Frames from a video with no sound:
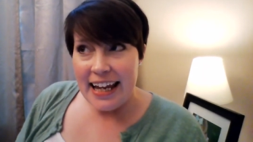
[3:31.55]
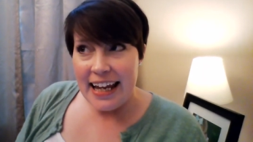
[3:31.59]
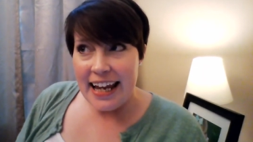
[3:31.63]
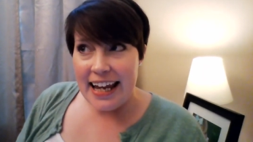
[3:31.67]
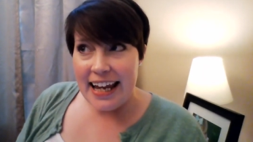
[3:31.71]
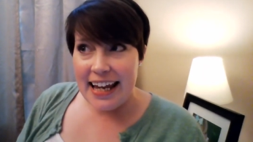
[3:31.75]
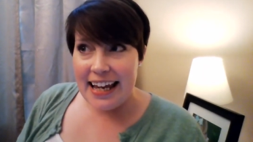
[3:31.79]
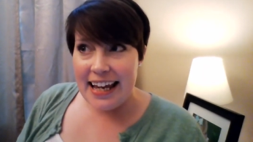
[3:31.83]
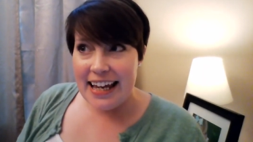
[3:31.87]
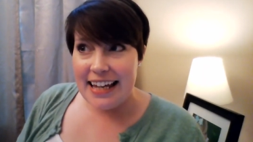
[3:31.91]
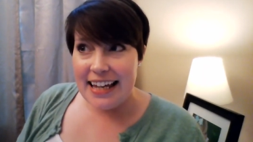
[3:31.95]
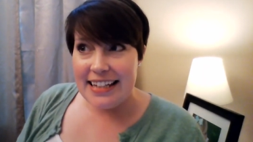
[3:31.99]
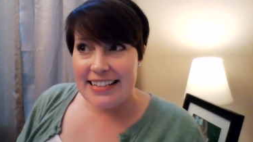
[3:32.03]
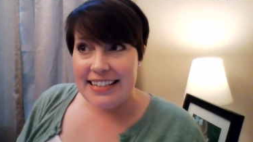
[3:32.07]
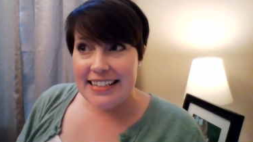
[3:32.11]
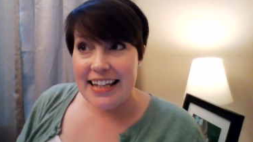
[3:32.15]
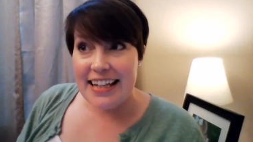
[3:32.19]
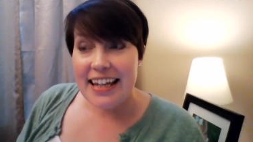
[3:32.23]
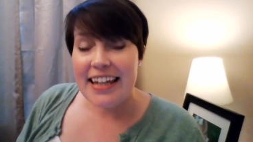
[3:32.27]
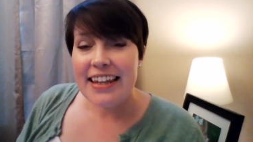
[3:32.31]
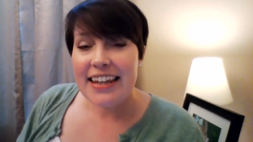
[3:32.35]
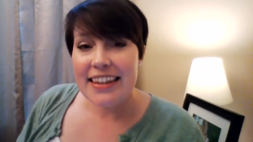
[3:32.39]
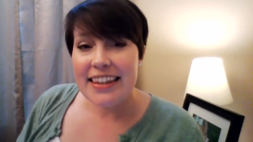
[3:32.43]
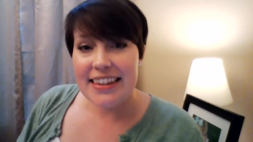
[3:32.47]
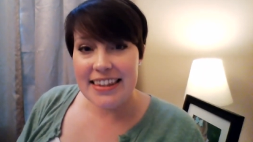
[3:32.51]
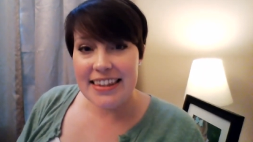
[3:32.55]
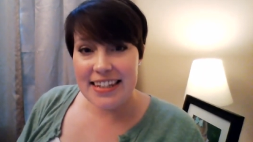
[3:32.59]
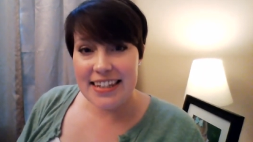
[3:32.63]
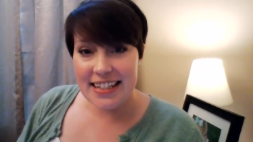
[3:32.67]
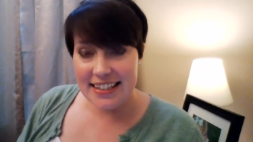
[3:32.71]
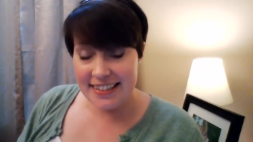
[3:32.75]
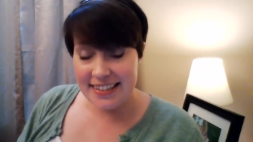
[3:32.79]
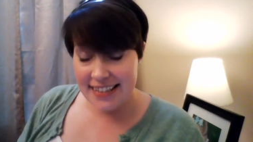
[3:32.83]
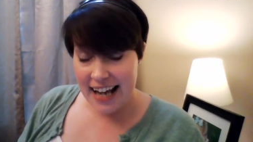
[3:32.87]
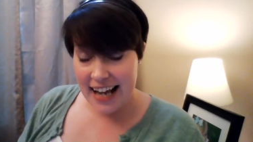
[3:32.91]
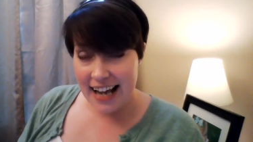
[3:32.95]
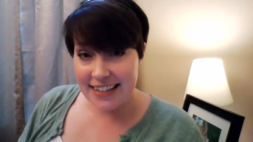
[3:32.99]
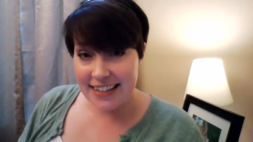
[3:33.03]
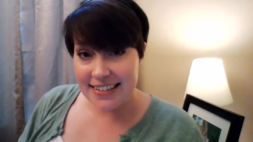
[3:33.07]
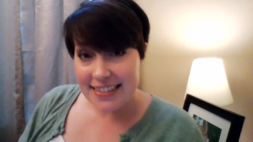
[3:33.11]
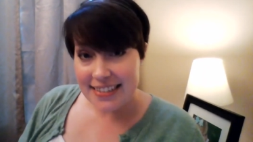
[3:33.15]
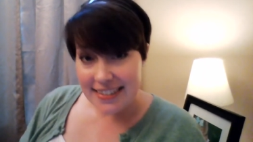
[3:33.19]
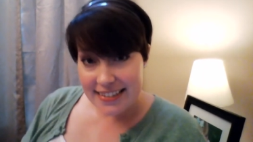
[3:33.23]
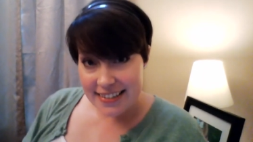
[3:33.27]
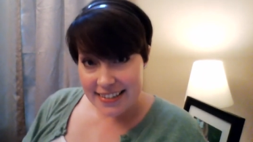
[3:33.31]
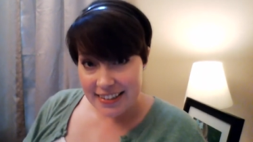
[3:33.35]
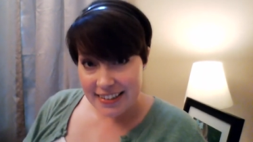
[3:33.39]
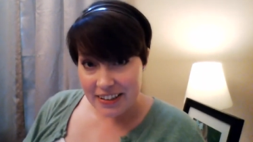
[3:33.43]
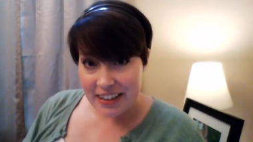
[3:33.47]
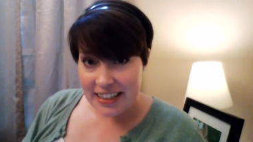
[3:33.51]
and the
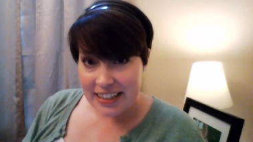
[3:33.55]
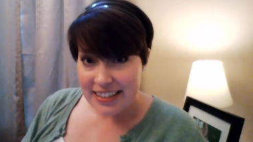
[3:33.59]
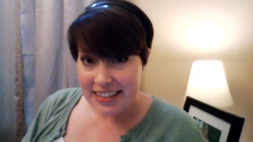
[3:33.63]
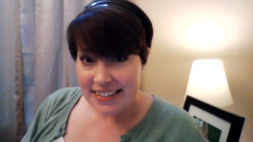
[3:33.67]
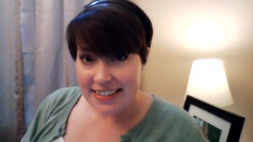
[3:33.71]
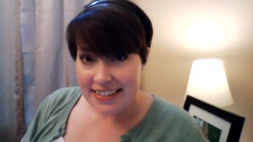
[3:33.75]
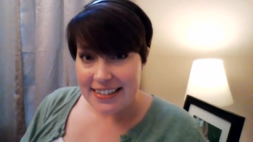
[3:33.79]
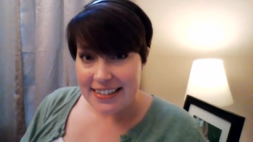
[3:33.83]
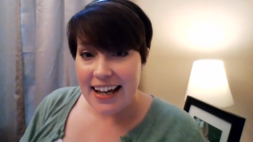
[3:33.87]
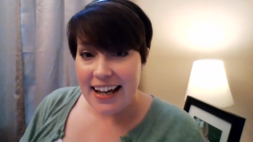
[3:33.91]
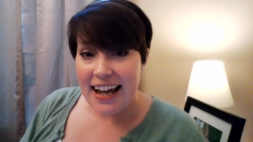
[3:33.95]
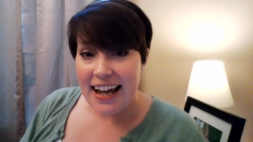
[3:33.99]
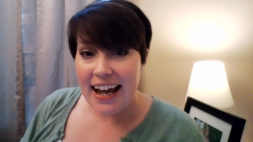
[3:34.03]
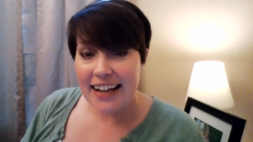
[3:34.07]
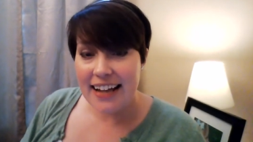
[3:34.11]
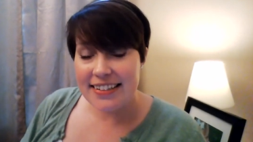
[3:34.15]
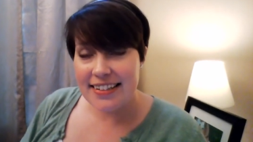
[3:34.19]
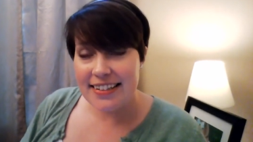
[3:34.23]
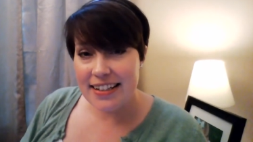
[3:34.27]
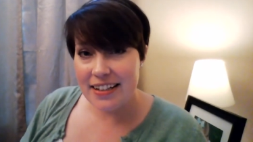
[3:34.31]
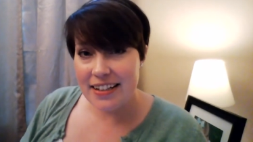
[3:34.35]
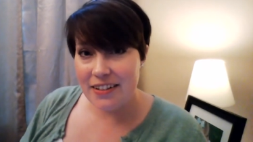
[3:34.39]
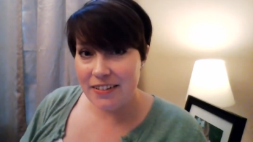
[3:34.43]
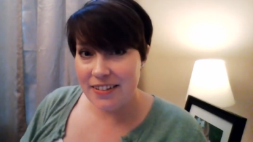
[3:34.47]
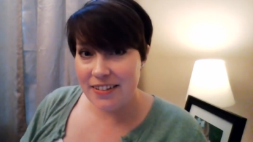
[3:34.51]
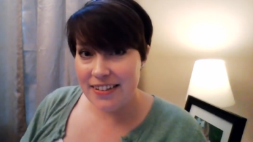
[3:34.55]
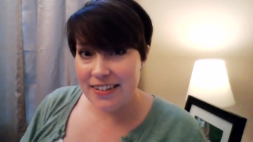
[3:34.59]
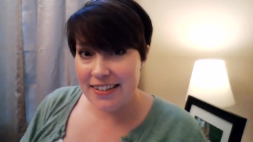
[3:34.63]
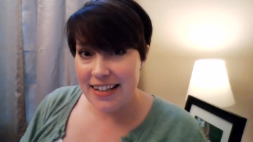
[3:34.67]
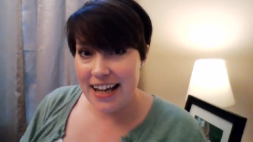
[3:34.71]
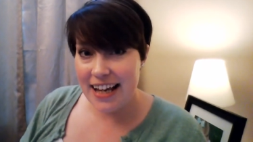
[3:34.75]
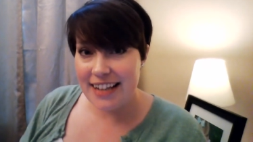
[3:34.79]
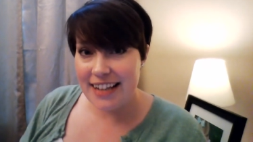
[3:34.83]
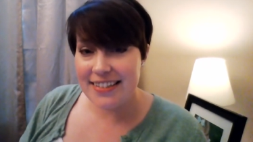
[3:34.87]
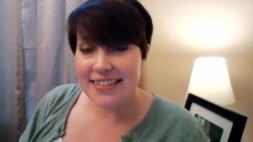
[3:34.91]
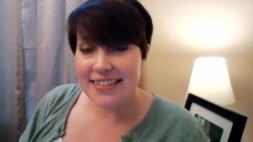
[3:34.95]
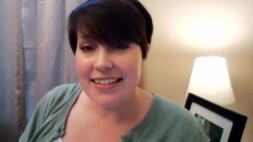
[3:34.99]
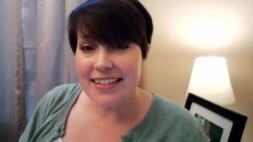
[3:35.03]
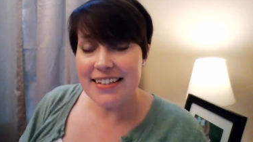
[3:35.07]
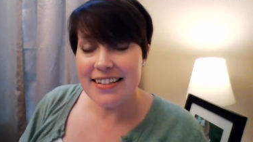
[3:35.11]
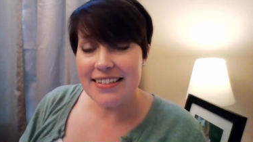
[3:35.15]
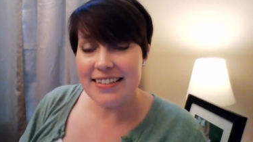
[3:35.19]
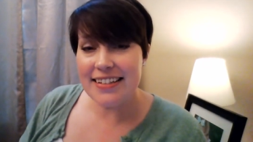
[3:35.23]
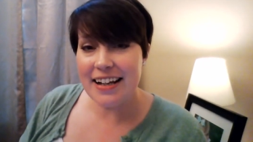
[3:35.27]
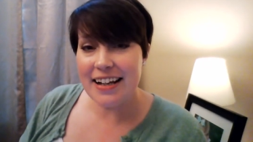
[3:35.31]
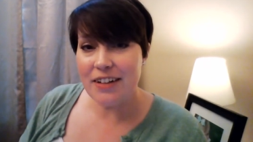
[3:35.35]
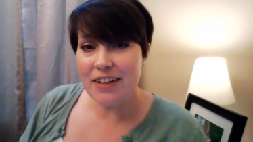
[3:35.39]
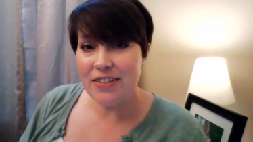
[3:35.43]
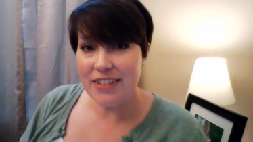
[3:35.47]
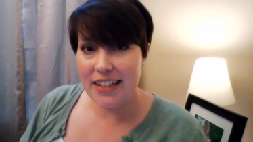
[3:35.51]
Assassin series. Accidental Assassin
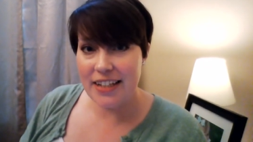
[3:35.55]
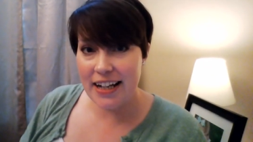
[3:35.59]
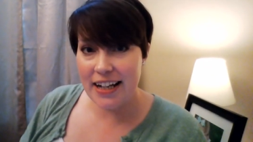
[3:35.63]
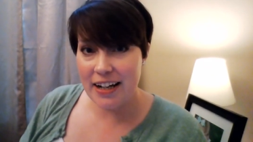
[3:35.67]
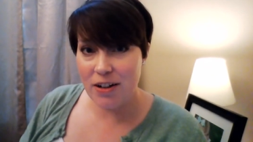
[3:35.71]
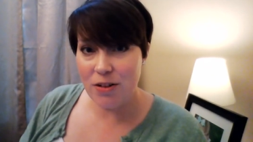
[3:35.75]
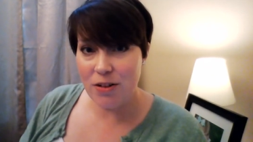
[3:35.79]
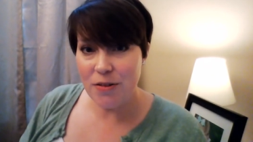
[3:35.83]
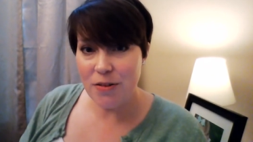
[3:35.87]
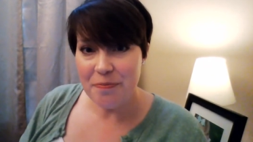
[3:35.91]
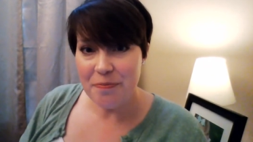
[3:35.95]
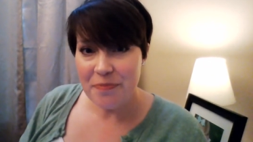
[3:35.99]
is out now.